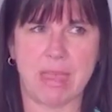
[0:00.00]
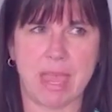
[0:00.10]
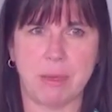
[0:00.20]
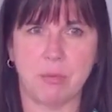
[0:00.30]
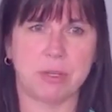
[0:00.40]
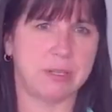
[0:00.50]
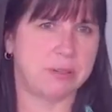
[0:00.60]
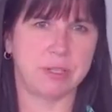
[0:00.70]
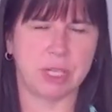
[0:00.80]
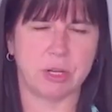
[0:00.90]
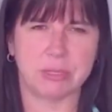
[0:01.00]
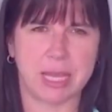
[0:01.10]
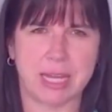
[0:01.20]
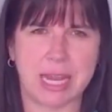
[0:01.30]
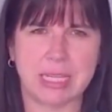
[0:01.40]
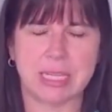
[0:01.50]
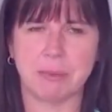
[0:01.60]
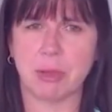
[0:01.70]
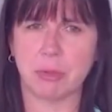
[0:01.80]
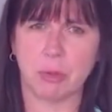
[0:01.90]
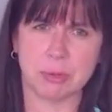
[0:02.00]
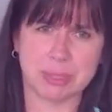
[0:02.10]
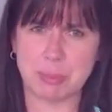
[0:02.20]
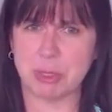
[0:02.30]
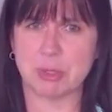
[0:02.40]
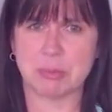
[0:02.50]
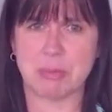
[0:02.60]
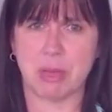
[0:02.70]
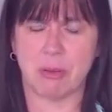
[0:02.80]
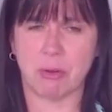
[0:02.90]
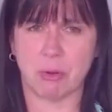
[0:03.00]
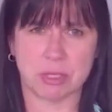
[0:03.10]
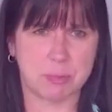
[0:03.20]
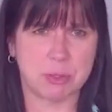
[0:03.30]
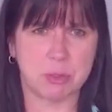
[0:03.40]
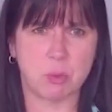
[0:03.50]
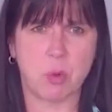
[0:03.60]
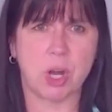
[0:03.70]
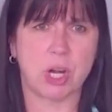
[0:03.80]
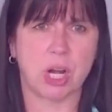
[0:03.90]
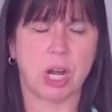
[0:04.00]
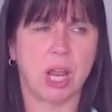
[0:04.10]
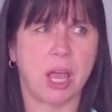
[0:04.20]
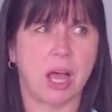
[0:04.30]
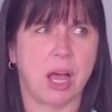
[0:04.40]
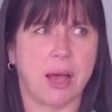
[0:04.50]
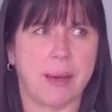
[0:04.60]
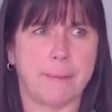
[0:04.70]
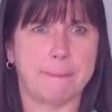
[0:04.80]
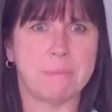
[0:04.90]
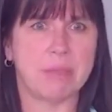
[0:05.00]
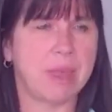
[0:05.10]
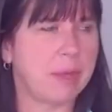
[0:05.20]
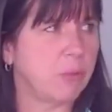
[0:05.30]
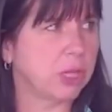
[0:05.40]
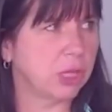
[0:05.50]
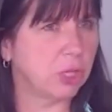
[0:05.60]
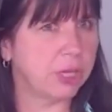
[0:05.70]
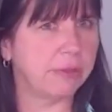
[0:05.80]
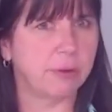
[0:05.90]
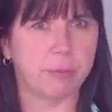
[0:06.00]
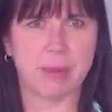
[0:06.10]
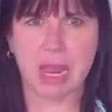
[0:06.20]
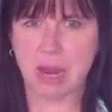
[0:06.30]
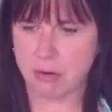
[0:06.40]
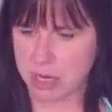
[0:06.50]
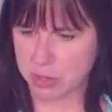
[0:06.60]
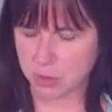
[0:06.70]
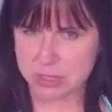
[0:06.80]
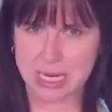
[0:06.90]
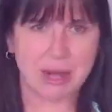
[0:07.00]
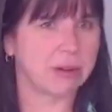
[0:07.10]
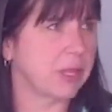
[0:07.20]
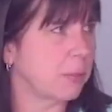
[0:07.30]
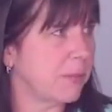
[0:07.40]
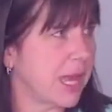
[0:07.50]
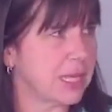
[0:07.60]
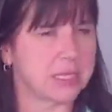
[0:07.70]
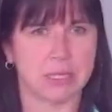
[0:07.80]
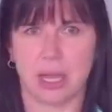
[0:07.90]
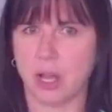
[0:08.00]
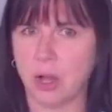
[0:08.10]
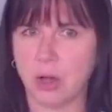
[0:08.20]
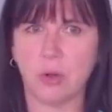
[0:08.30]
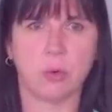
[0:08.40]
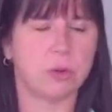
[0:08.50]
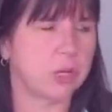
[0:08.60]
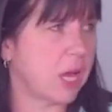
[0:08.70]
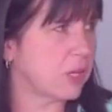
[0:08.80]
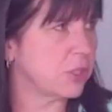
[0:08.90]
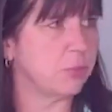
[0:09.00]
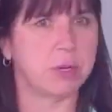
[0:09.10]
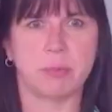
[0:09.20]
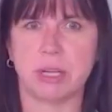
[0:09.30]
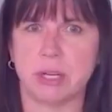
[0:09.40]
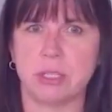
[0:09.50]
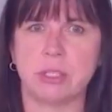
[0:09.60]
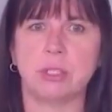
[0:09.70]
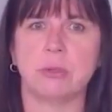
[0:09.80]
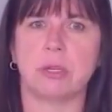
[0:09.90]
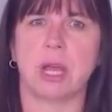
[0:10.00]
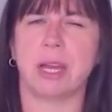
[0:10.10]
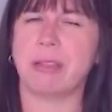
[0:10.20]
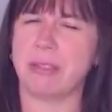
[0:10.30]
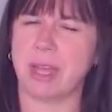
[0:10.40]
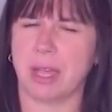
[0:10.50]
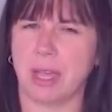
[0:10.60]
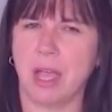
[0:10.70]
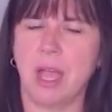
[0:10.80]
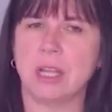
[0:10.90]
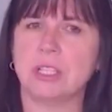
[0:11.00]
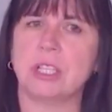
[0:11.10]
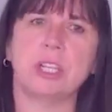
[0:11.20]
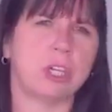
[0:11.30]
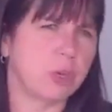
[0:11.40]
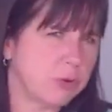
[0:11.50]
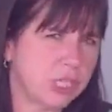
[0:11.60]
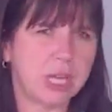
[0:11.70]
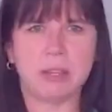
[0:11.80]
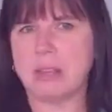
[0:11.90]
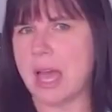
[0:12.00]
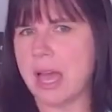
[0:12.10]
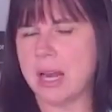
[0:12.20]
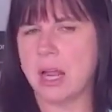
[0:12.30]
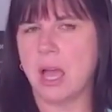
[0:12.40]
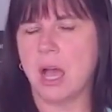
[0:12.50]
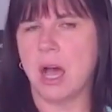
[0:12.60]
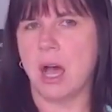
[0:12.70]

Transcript: they would, you know, say an 18 month old spills milk or spills water, um, they would look at their parent, look down at the mess, like, oh gosh, what are we going to do, kind of thing, to negotiate that.